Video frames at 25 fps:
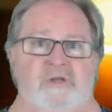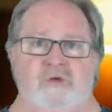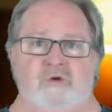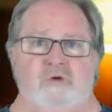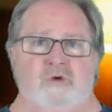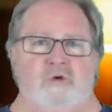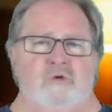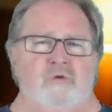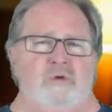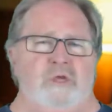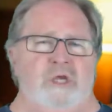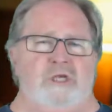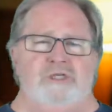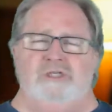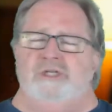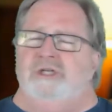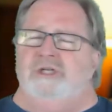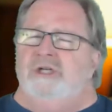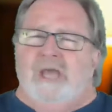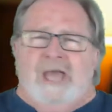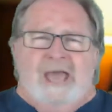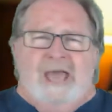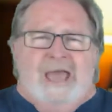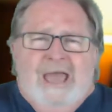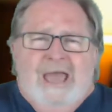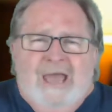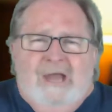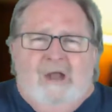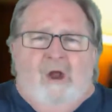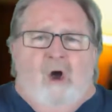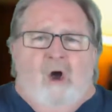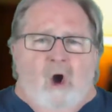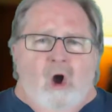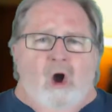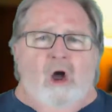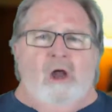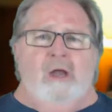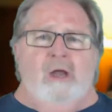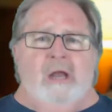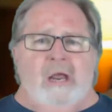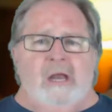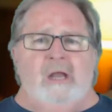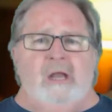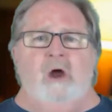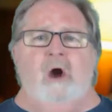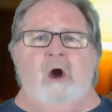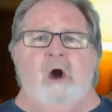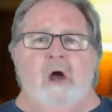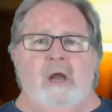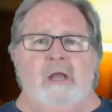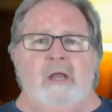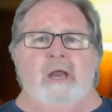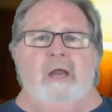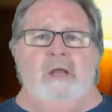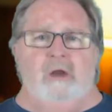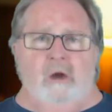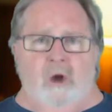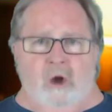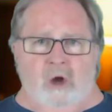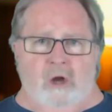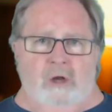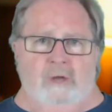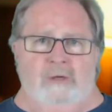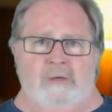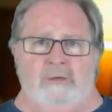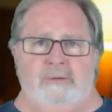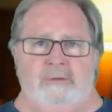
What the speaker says: creation, and on and on and on.